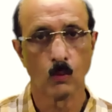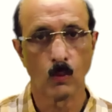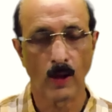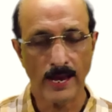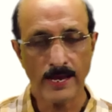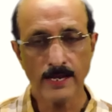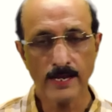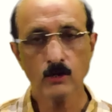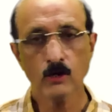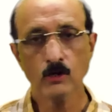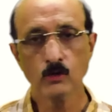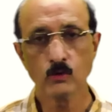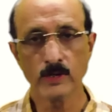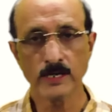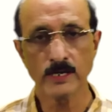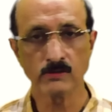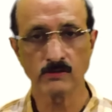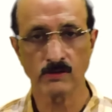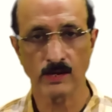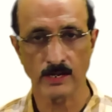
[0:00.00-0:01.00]
While you're
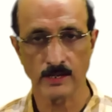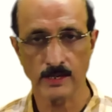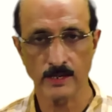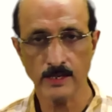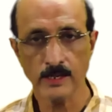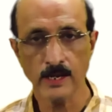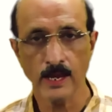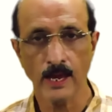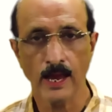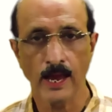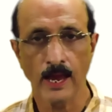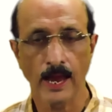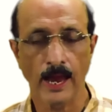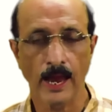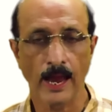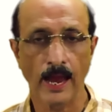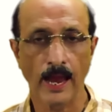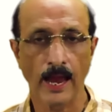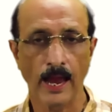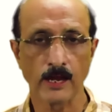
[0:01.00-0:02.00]
doing training,
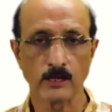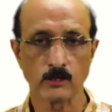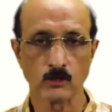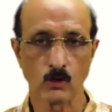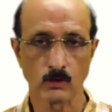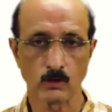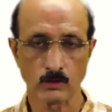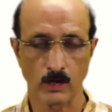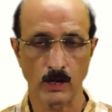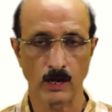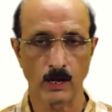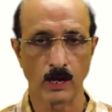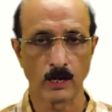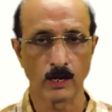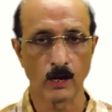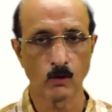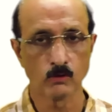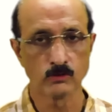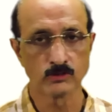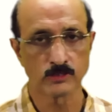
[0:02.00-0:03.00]
you're
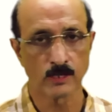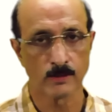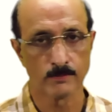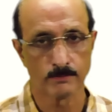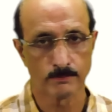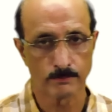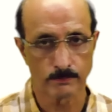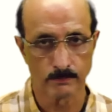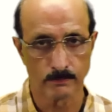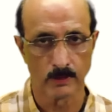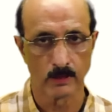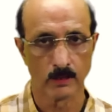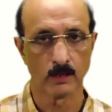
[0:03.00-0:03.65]
allowed some